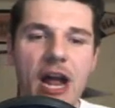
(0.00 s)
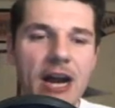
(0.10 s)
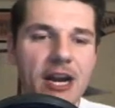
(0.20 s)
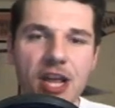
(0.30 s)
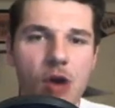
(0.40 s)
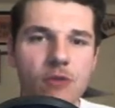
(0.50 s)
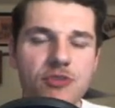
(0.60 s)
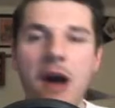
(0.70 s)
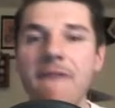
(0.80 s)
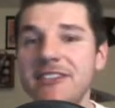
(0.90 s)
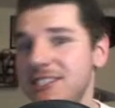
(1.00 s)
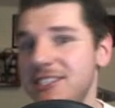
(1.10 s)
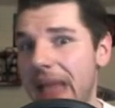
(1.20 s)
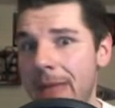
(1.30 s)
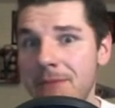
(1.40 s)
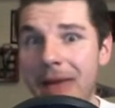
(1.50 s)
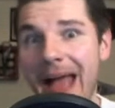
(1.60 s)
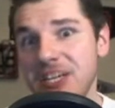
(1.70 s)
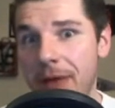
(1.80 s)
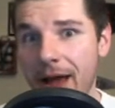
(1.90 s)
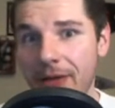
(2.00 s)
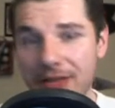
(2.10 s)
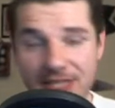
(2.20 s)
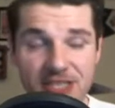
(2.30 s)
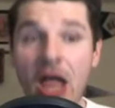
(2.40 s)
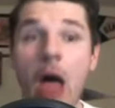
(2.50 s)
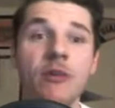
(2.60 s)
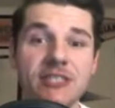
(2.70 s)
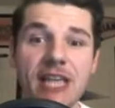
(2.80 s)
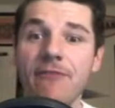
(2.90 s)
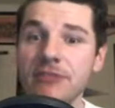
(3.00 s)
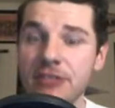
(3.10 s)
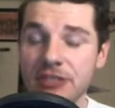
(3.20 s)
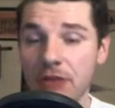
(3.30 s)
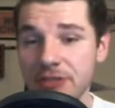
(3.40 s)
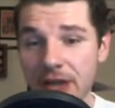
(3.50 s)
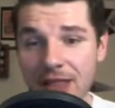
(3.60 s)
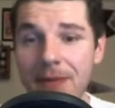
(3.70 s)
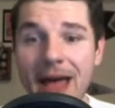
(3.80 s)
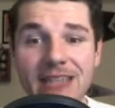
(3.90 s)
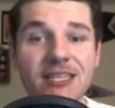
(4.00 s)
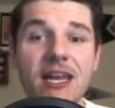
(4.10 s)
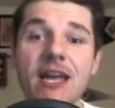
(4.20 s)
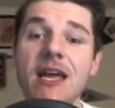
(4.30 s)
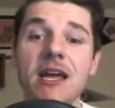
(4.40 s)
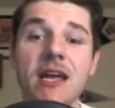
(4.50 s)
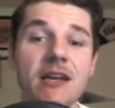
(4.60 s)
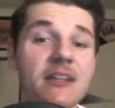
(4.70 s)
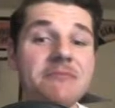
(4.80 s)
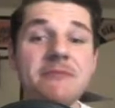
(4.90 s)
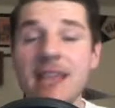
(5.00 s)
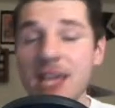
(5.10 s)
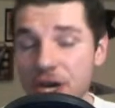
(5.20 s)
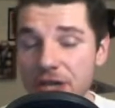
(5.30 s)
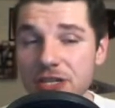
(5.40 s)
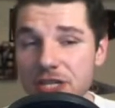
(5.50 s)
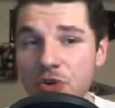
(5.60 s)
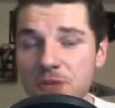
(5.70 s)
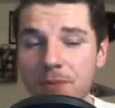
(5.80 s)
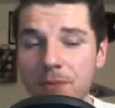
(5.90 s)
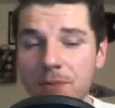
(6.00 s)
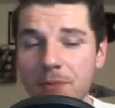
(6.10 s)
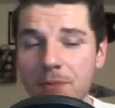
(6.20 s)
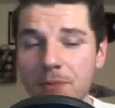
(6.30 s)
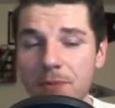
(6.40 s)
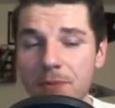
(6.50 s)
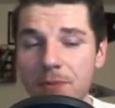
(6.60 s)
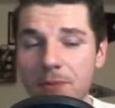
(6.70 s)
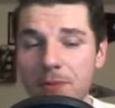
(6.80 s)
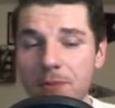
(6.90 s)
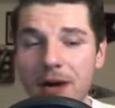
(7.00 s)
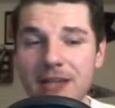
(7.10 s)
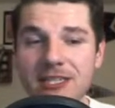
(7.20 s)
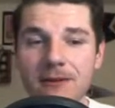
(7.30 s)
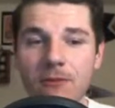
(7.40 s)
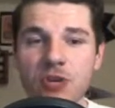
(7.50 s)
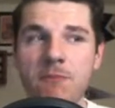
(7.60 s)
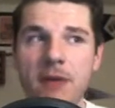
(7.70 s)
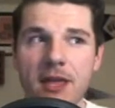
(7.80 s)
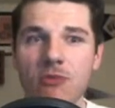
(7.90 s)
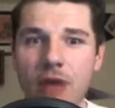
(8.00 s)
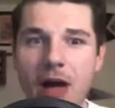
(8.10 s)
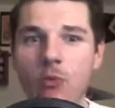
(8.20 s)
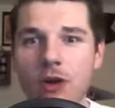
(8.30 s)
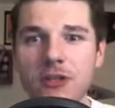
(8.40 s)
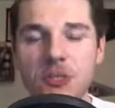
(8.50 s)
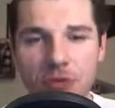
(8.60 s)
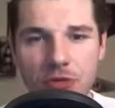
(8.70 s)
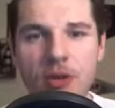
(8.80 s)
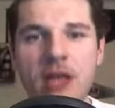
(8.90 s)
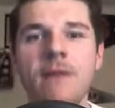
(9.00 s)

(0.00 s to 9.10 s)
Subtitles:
The question is, you're not going to go 2 offensive linemen back-to-back. That's just not what San Francisco has done in the past. Doesn't mean they couldn't do it, but when you're picking in round 1, 2, and 3,